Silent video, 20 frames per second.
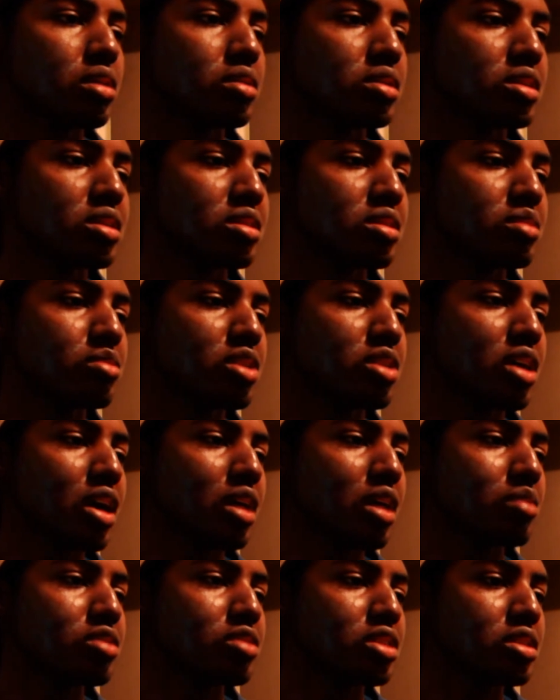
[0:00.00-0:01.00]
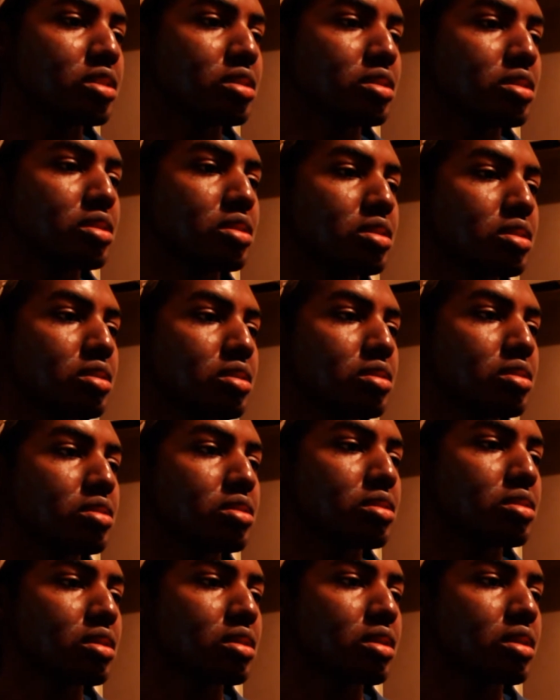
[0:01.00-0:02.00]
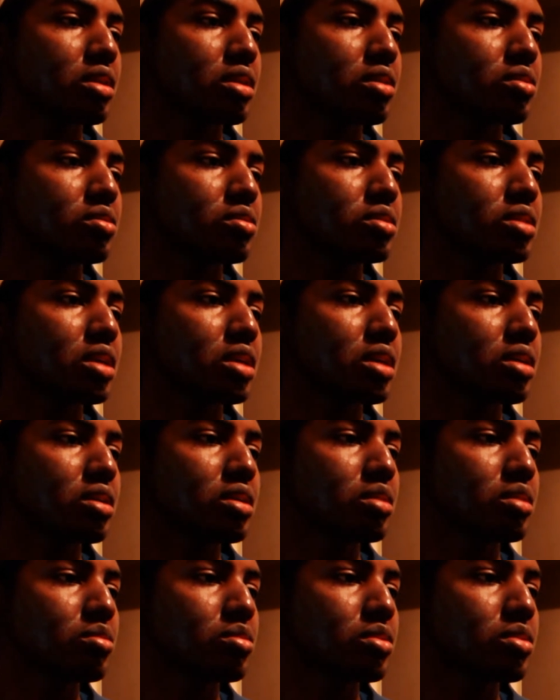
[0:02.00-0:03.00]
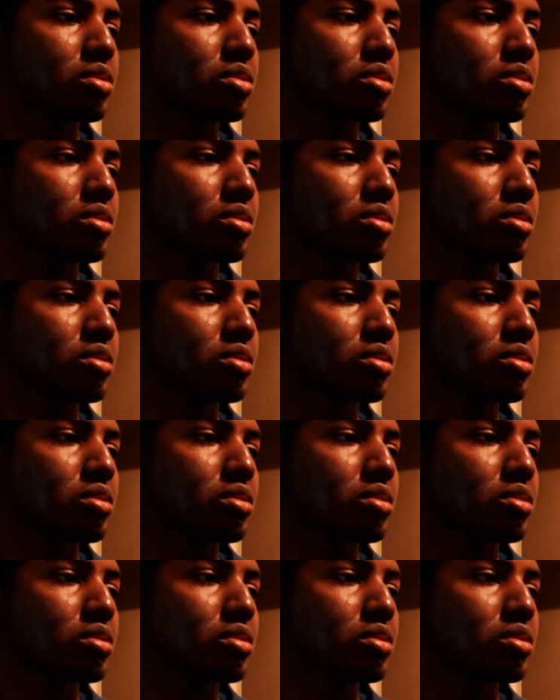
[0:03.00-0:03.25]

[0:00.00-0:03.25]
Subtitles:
oh, it gives me the option to close that up.